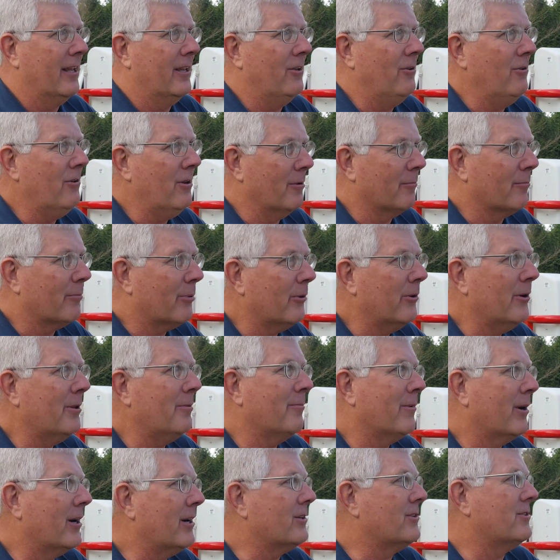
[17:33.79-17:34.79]
you can pretty
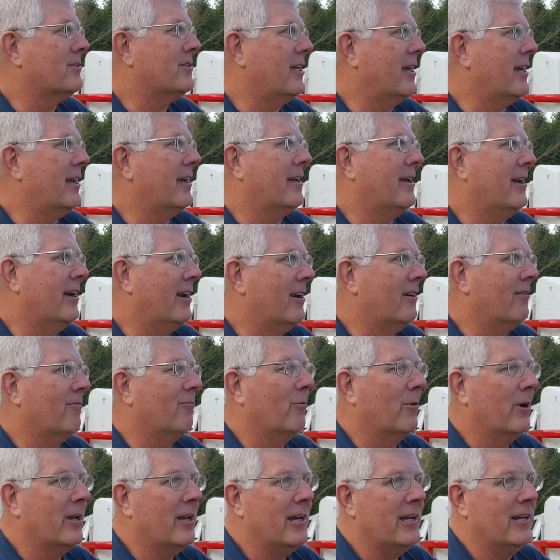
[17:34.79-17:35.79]
much take care
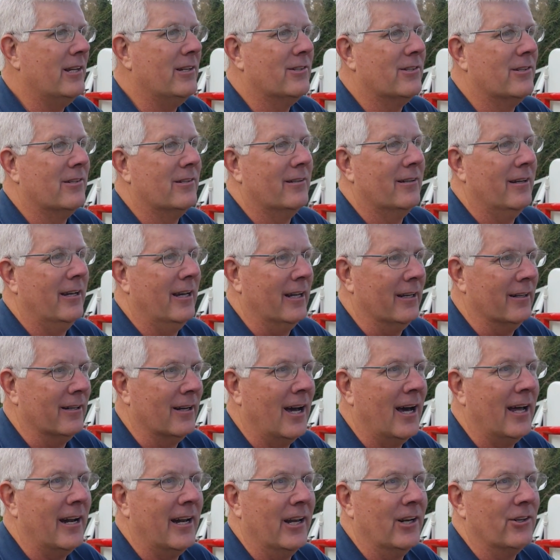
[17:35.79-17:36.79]
of weeds and
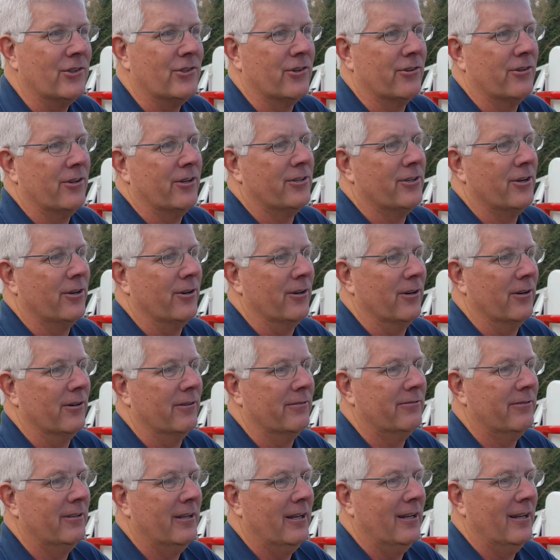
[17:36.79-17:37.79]
not injure the
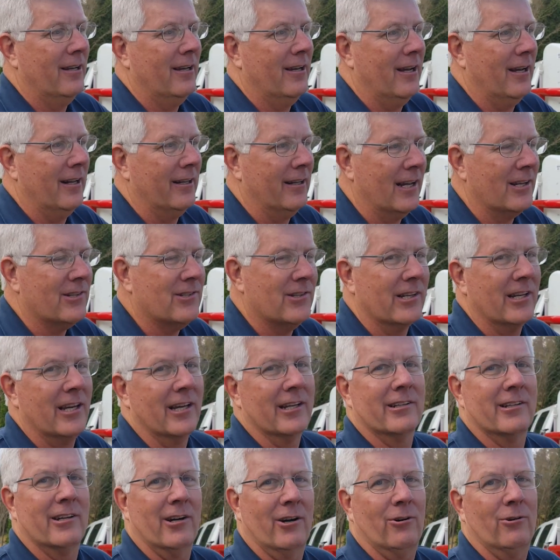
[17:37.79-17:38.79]
turf, and that's the
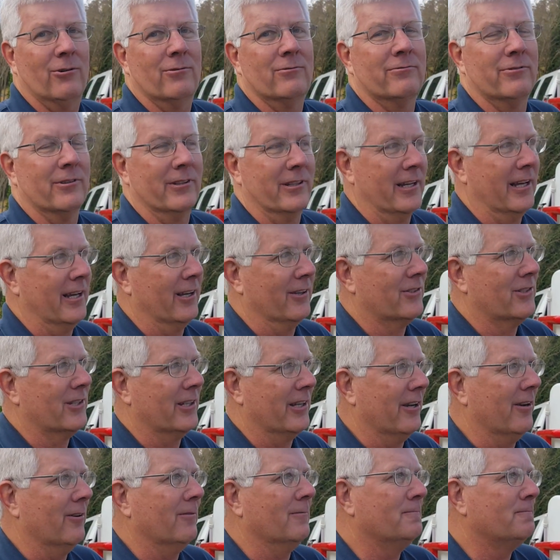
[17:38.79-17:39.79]
end goal for the
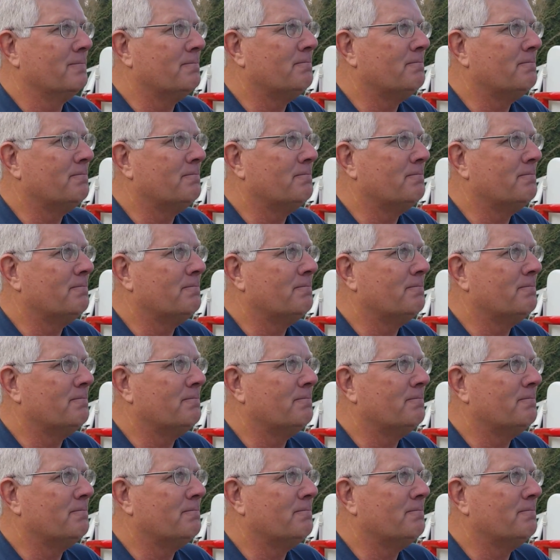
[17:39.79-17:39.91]
LCO.